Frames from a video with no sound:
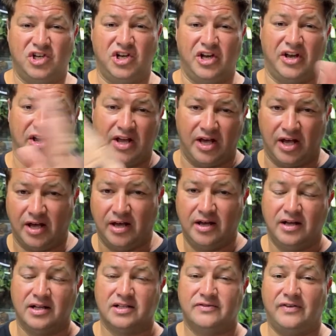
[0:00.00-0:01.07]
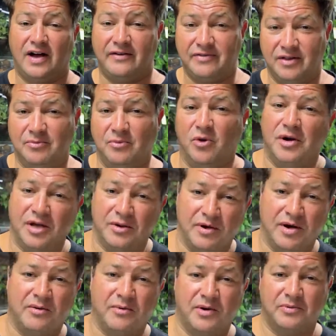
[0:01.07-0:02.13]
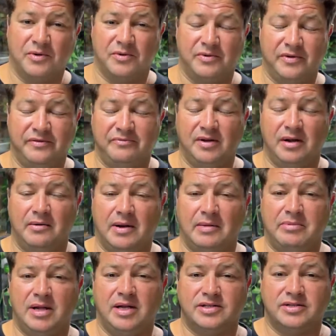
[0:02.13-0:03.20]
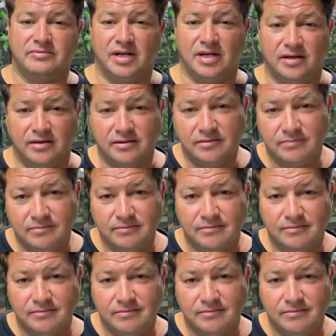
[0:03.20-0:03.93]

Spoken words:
Yeah. It's 5 a.m, would we be a reverse, isn't it?